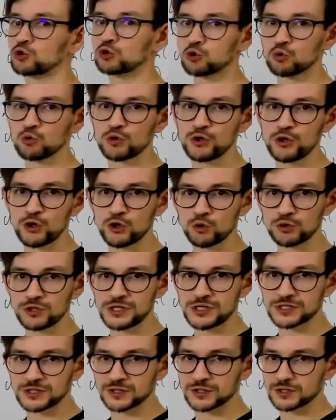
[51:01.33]
2 new
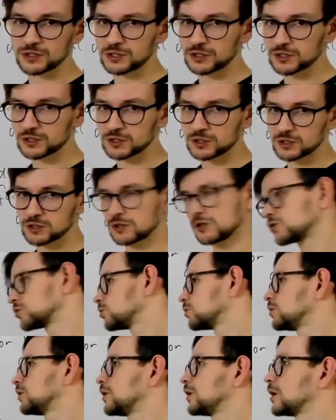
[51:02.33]
distances.
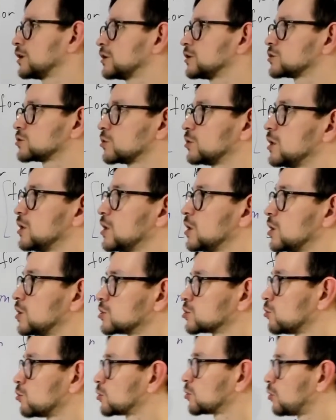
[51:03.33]
So again, so
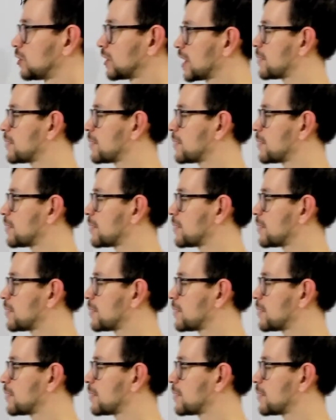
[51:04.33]
what will